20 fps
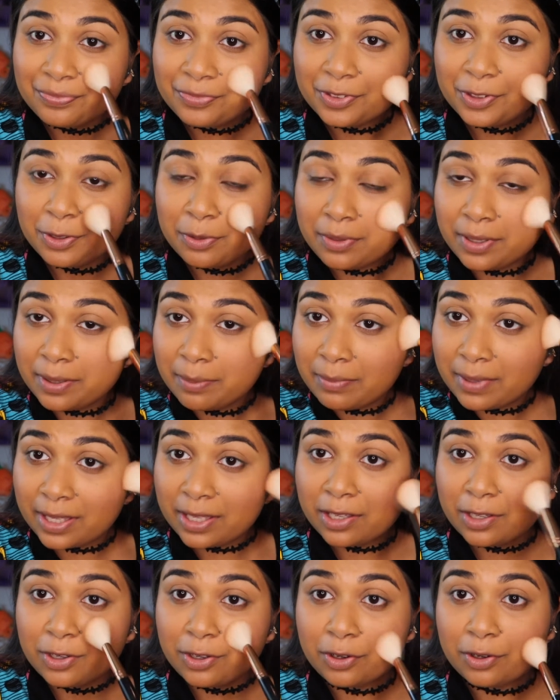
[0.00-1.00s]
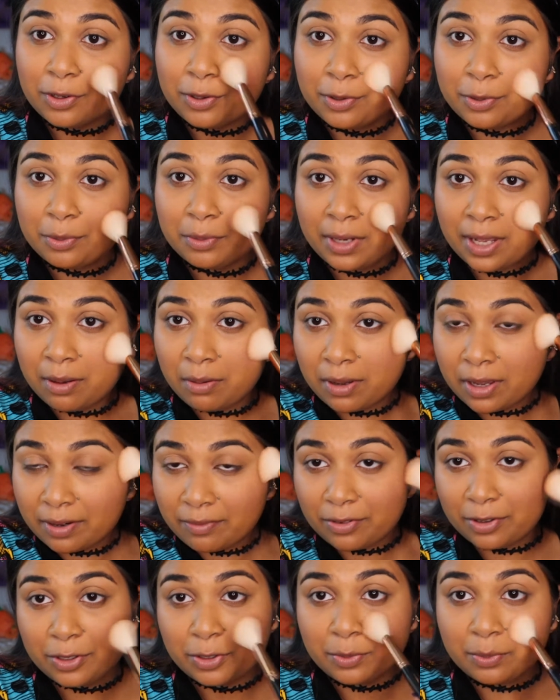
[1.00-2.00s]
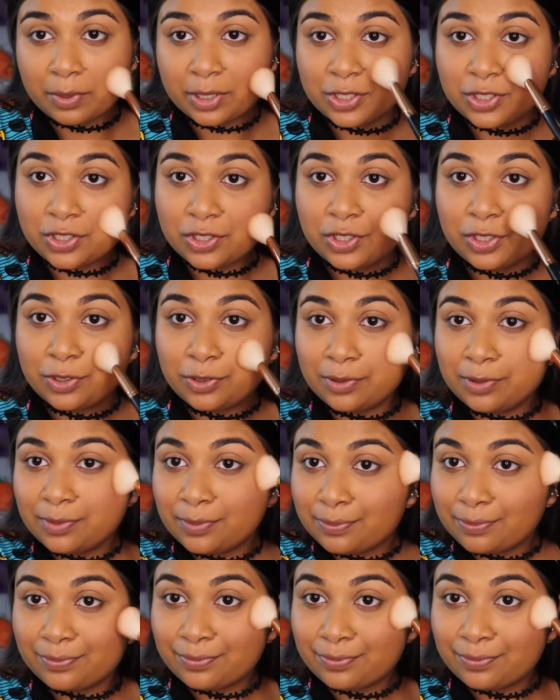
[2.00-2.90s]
You can make it your own however you wish to.